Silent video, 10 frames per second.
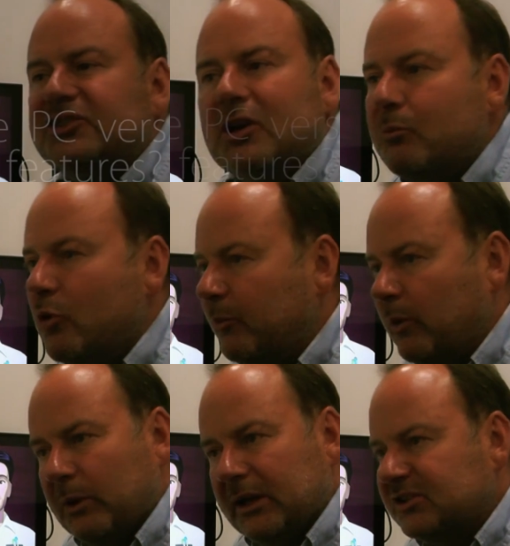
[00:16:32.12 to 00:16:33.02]
some point
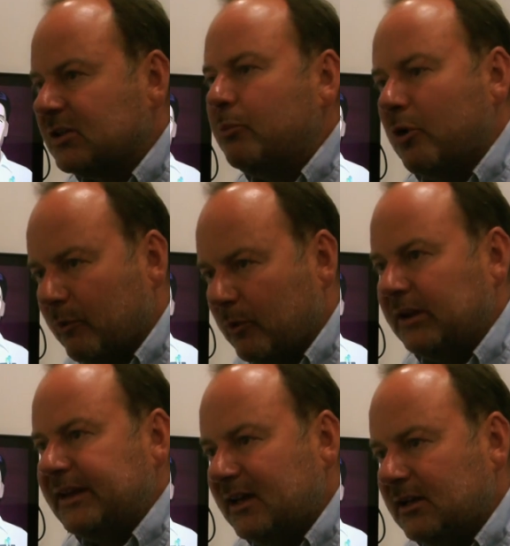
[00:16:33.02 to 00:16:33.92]
we will,
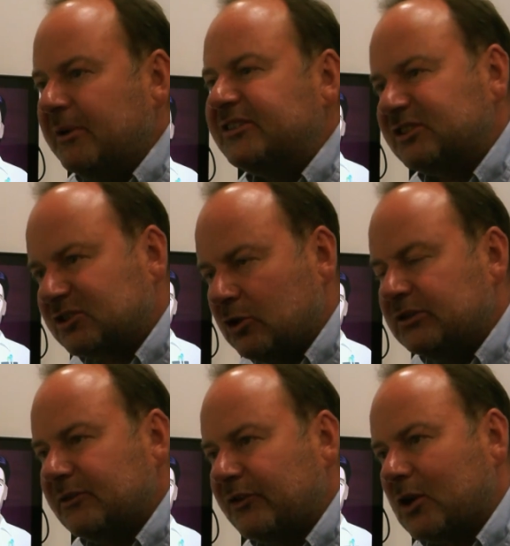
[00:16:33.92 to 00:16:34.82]
yeah. I mean, it's
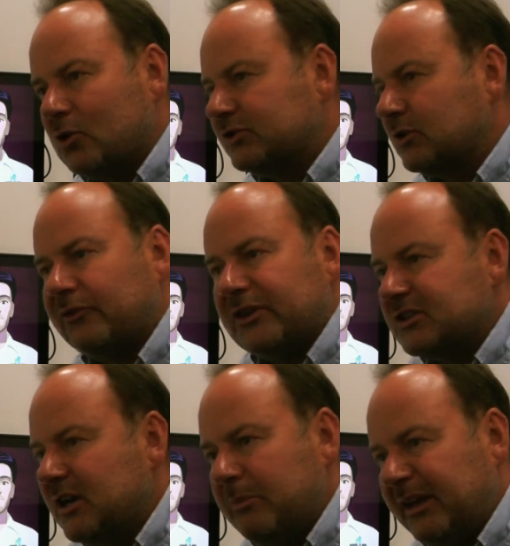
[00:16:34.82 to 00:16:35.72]
exclusive for the console for the
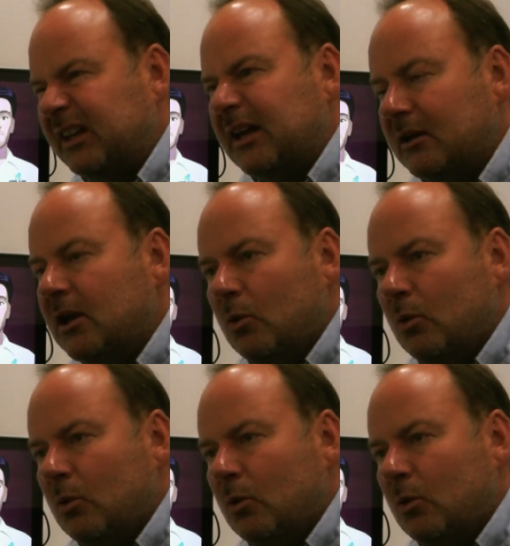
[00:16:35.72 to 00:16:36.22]
time being, yeah.